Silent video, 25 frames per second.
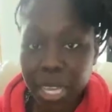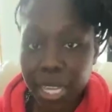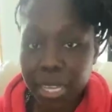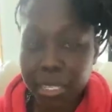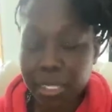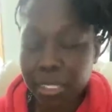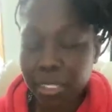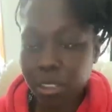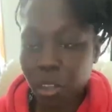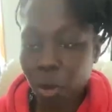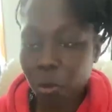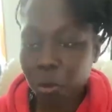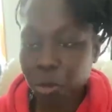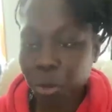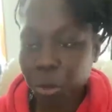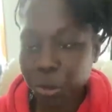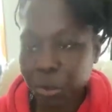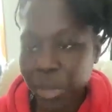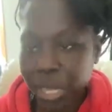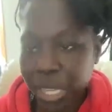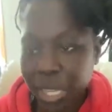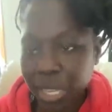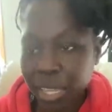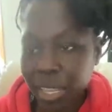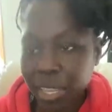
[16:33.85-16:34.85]
And so for
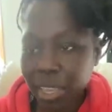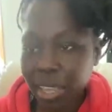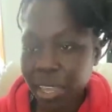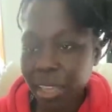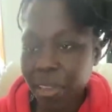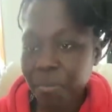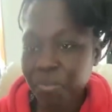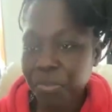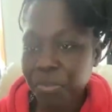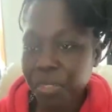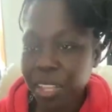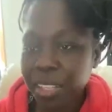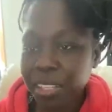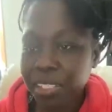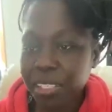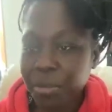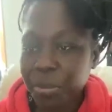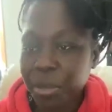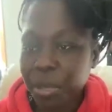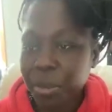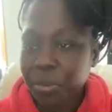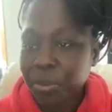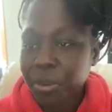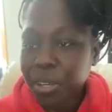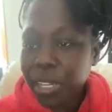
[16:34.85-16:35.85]
me
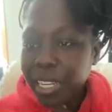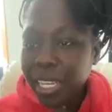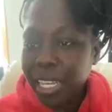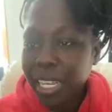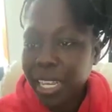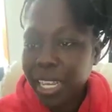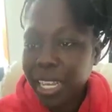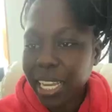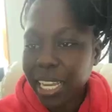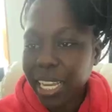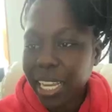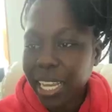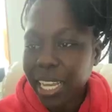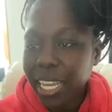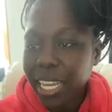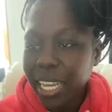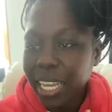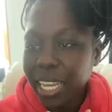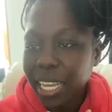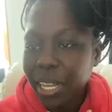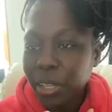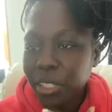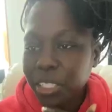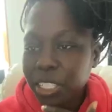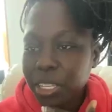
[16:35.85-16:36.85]

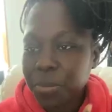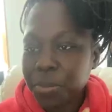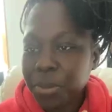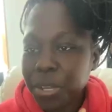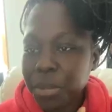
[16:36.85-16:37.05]
to